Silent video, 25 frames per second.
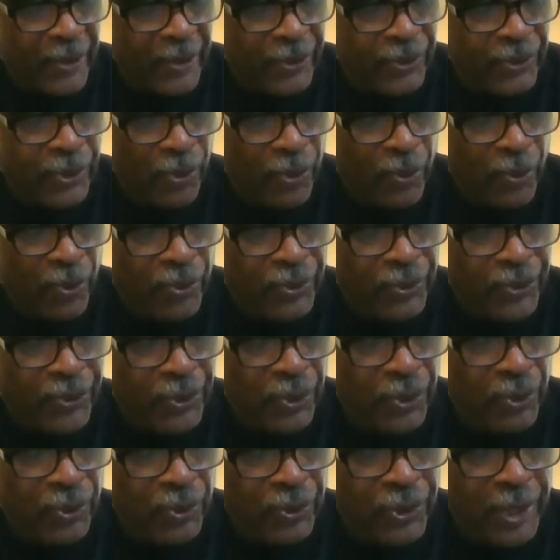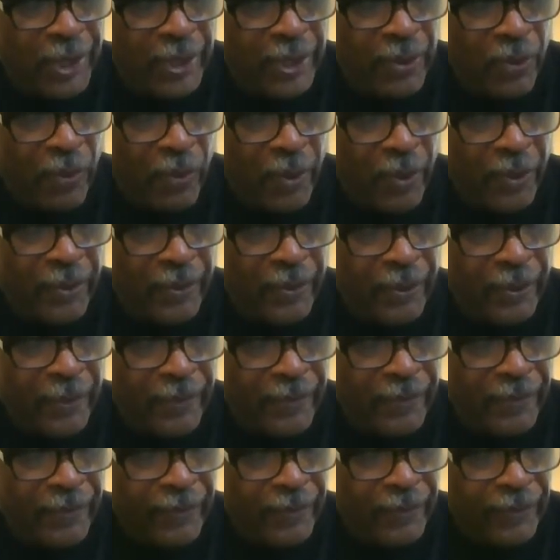tools used in the work
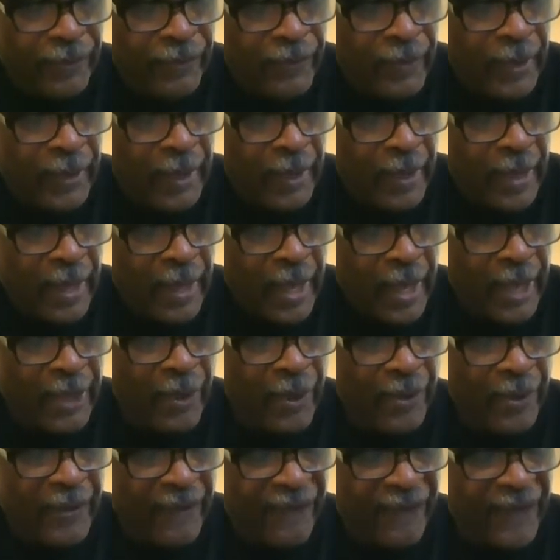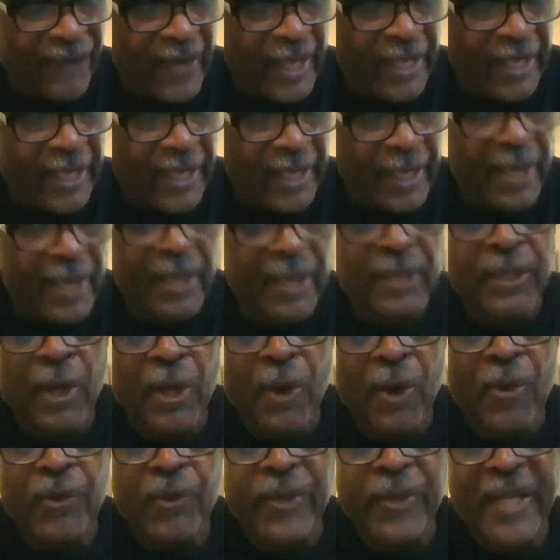and on the feeding and
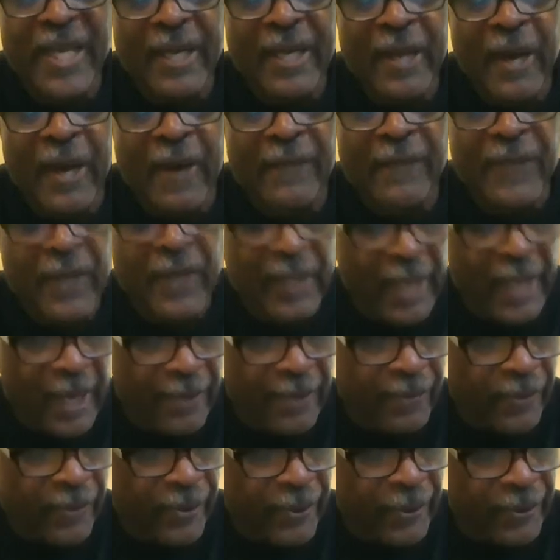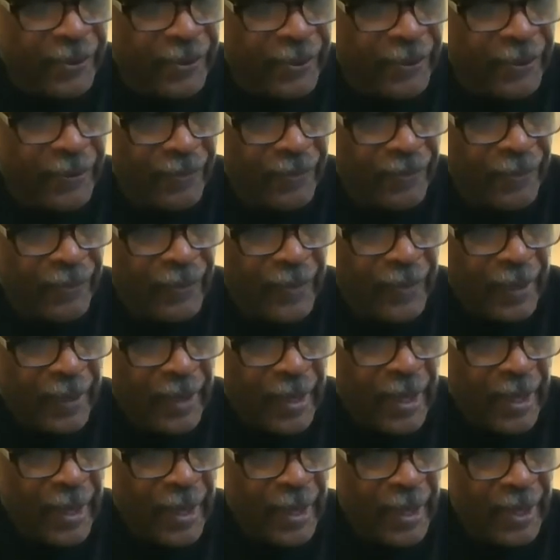clothing of the laborers.
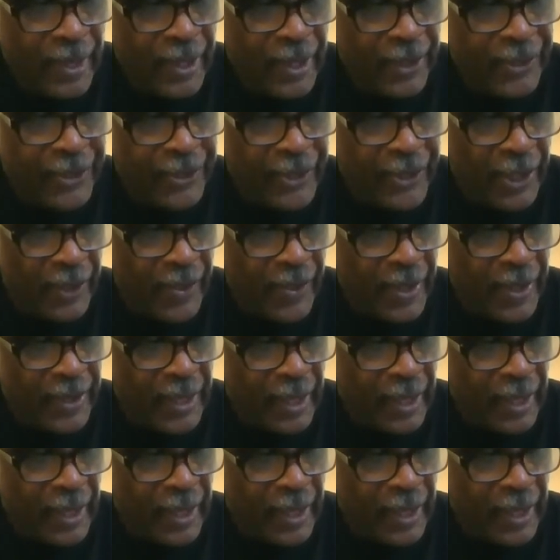Considering the